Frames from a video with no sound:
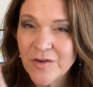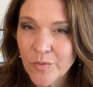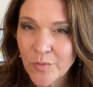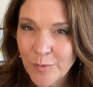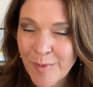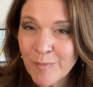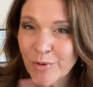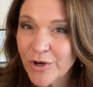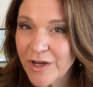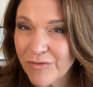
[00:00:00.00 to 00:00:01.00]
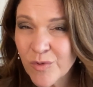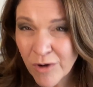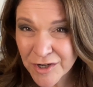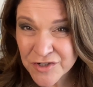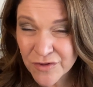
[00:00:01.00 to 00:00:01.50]
Remember, if you
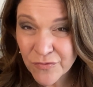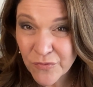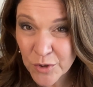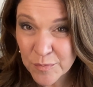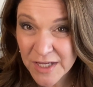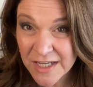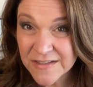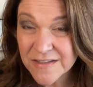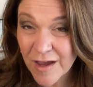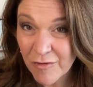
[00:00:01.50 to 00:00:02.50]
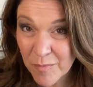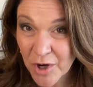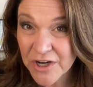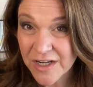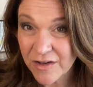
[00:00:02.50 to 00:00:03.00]
watch the four P's of
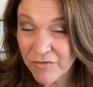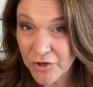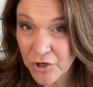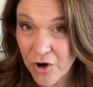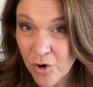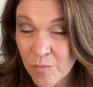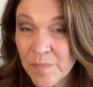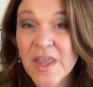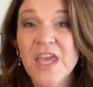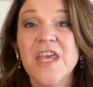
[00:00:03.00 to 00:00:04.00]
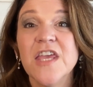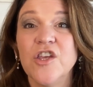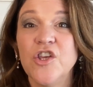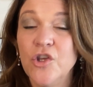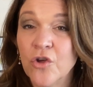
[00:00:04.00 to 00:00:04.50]
marketing for your home,
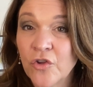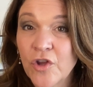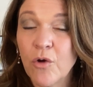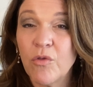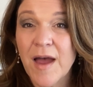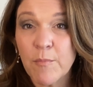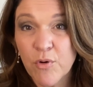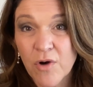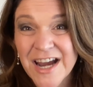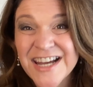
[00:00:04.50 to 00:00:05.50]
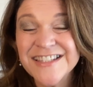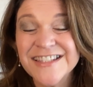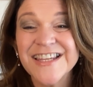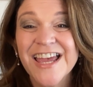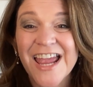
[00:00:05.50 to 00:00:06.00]
you'll know that
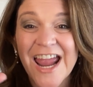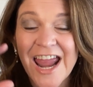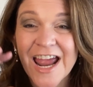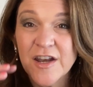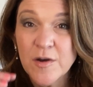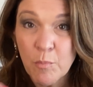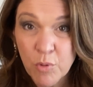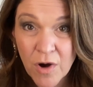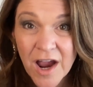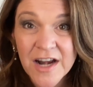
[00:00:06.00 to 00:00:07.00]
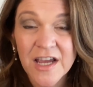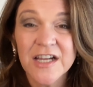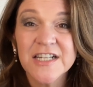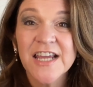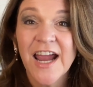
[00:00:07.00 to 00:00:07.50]
price and
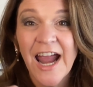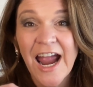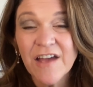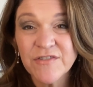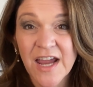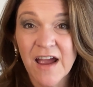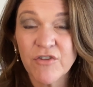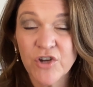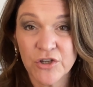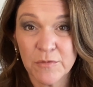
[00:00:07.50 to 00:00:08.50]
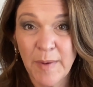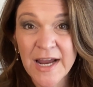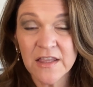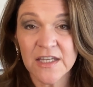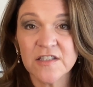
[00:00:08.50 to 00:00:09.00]
product have to have a good
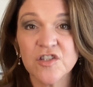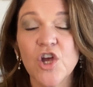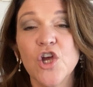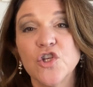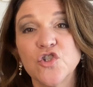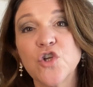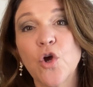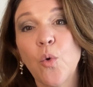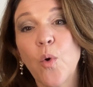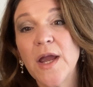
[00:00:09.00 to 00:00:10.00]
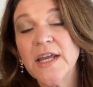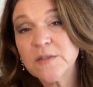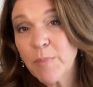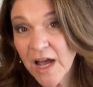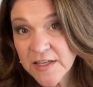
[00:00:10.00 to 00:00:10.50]
balance. So it's
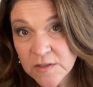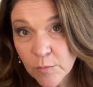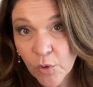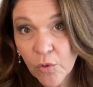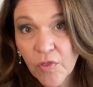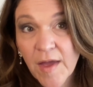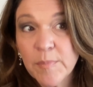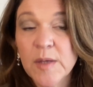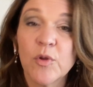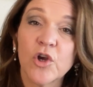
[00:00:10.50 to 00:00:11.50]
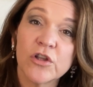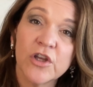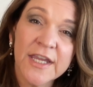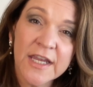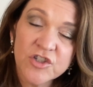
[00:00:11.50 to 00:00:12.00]
possible that people are
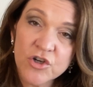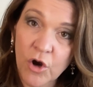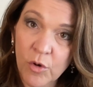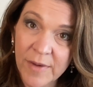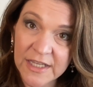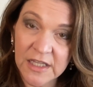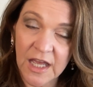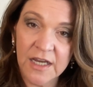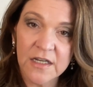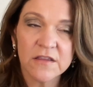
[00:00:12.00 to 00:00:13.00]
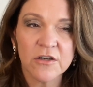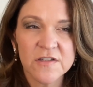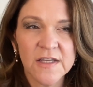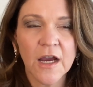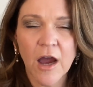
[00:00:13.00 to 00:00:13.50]
looking at your home online and they're
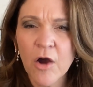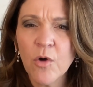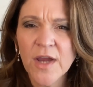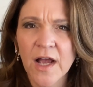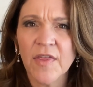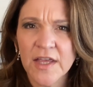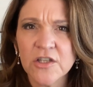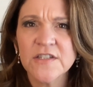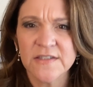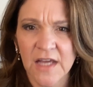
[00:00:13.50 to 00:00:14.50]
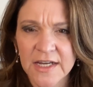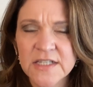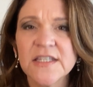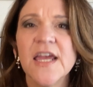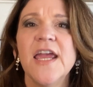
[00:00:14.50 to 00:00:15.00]
saying, oh yeah, that looks
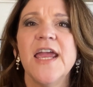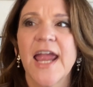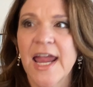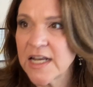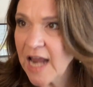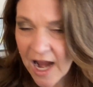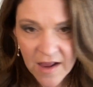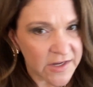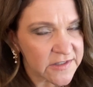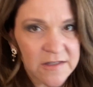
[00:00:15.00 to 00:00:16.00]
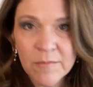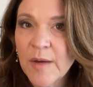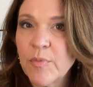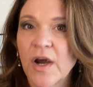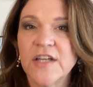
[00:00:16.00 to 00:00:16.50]
nice and it's in my
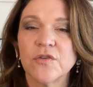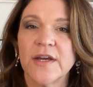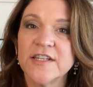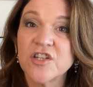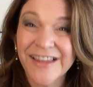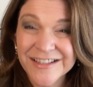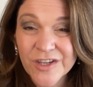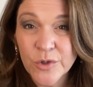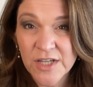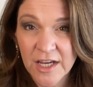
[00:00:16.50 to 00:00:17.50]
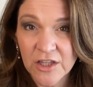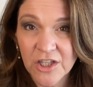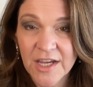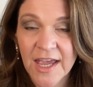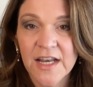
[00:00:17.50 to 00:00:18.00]
price range, let's go take a
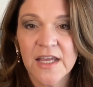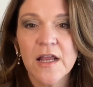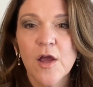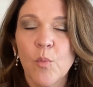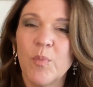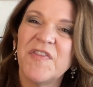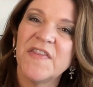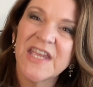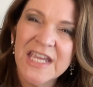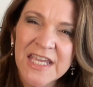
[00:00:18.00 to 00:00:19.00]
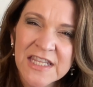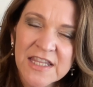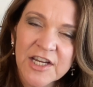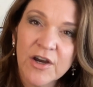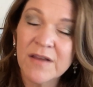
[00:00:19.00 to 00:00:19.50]
look at it. But then they get
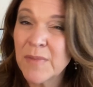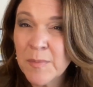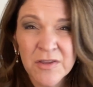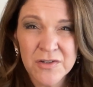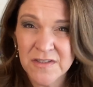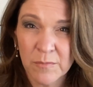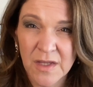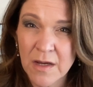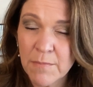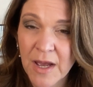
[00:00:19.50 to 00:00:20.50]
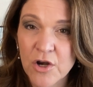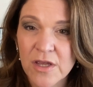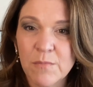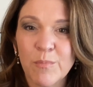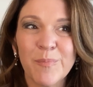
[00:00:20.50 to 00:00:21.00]
there and maybe there's something about
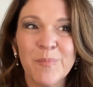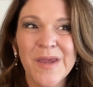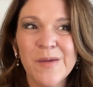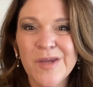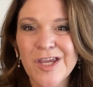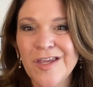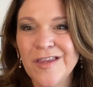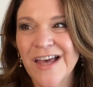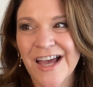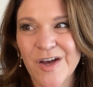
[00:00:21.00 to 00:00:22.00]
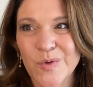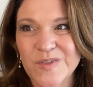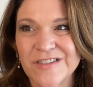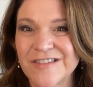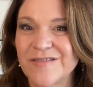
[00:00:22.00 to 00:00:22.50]
it. Maybe the
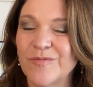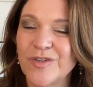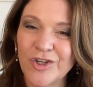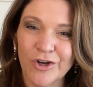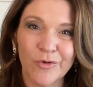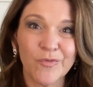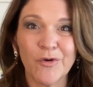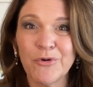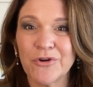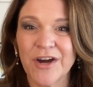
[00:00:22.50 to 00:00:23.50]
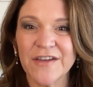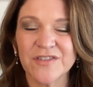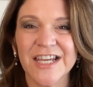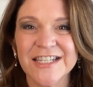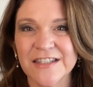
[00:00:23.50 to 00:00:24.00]
house, you know, photographs
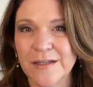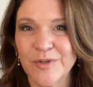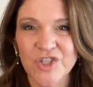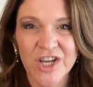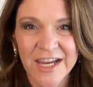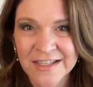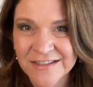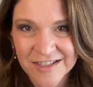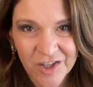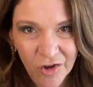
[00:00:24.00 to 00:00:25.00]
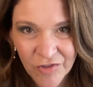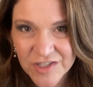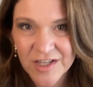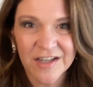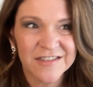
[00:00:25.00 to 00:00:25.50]
nicely, but you can't see all the
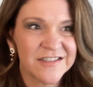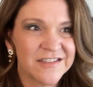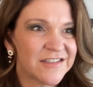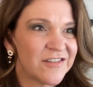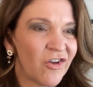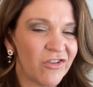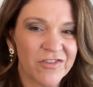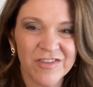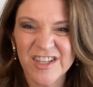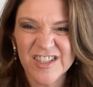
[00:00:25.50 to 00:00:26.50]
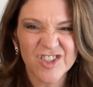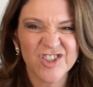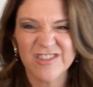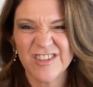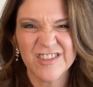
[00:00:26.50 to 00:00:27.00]
dust and all of the
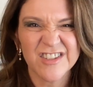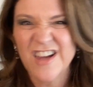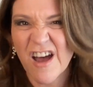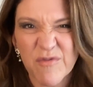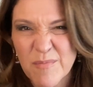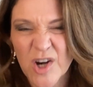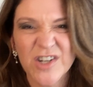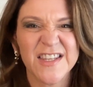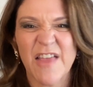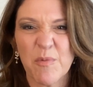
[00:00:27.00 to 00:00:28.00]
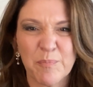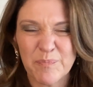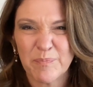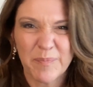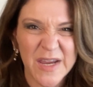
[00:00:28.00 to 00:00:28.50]
scuff marks on the
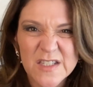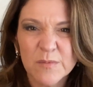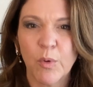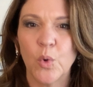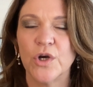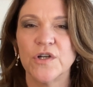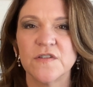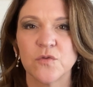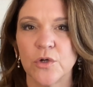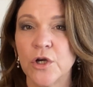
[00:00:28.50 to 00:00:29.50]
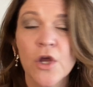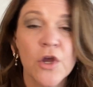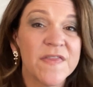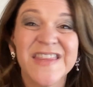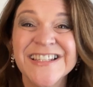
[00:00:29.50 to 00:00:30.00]
baseboards or
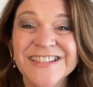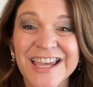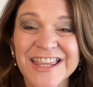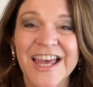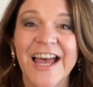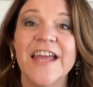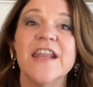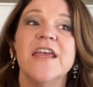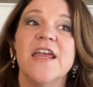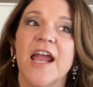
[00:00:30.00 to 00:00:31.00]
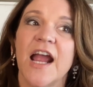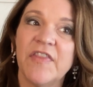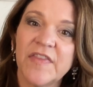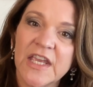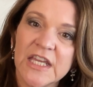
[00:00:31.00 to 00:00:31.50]
things like that. And
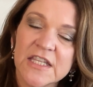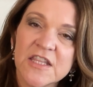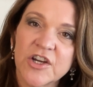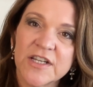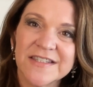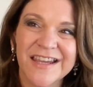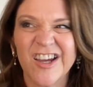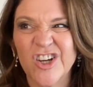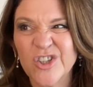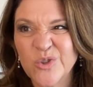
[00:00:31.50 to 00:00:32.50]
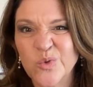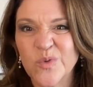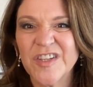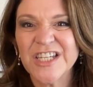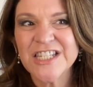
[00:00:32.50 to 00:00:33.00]
then they get in there and say, oh, well,
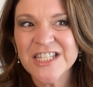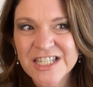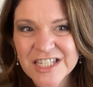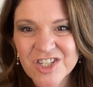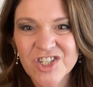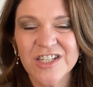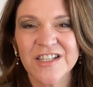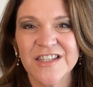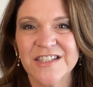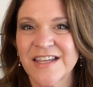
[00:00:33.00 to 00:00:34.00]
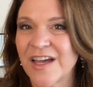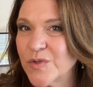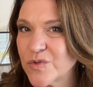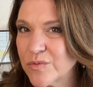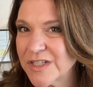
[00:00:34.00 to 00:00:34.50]
the condition of this
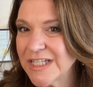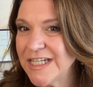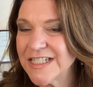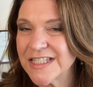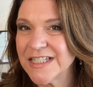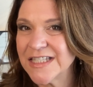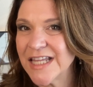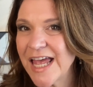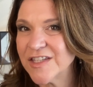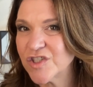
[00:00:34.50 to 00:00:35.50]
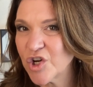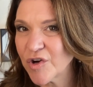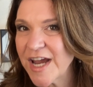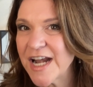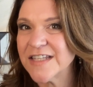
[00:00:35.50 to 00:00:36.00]
house really isn't as
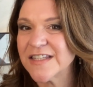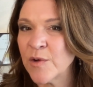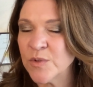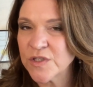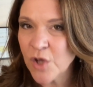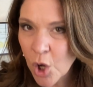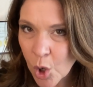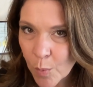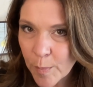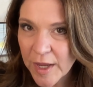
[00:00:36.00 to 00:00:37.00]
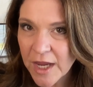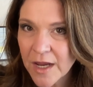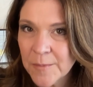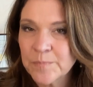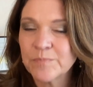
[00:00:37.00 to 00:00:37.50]
great as I was hoping.